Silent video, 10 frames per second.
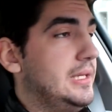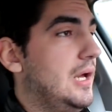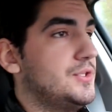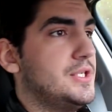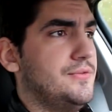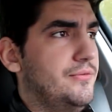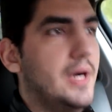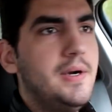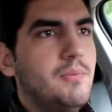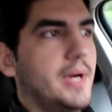launches
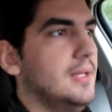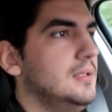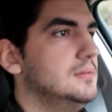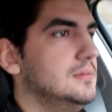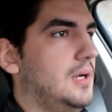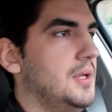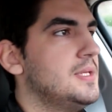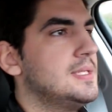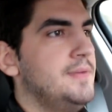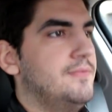very well.
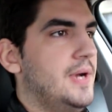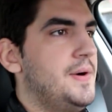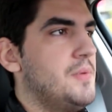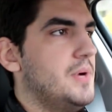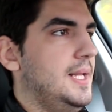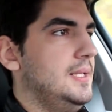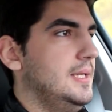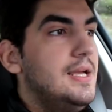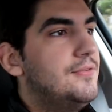Honestly, very well.